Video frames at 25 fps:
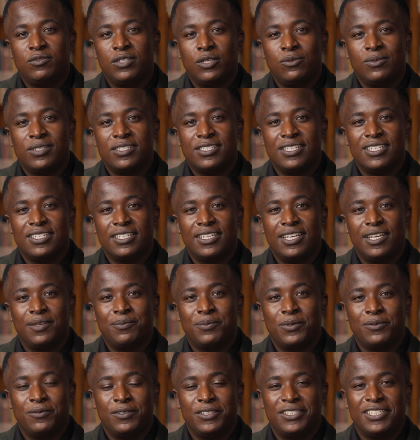of the Western
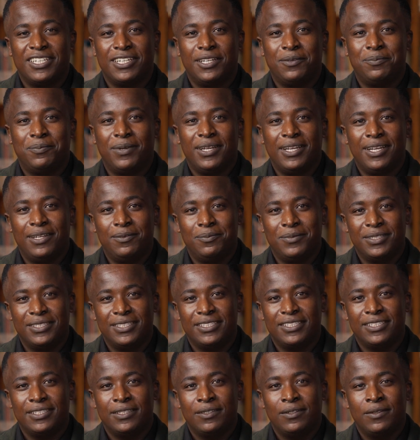Cape Provincial Parliament.
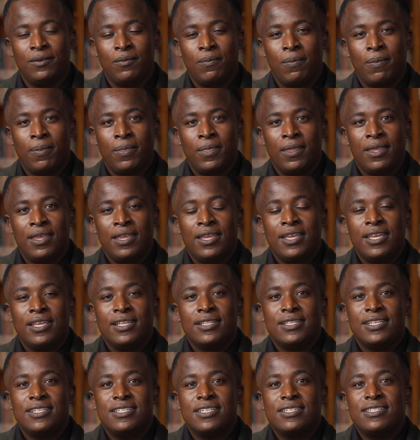
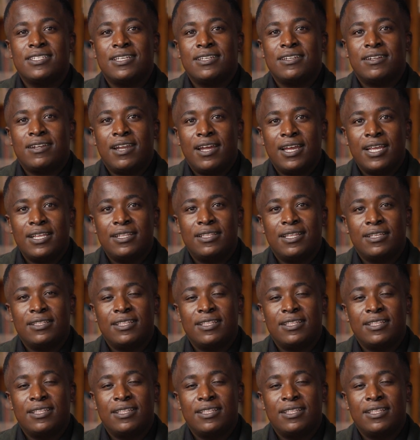This is a right